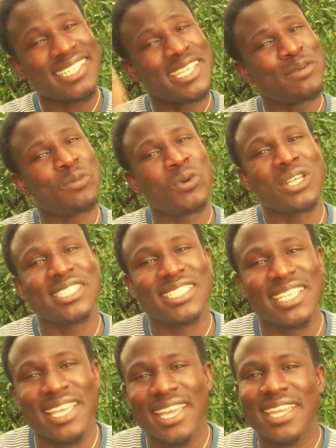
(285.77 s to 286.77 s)
deep.
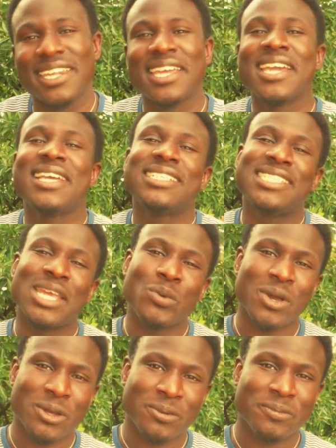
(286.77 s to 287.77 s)
Once again, stay
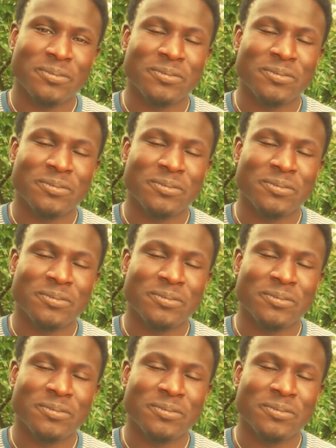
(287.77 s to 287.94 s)
well,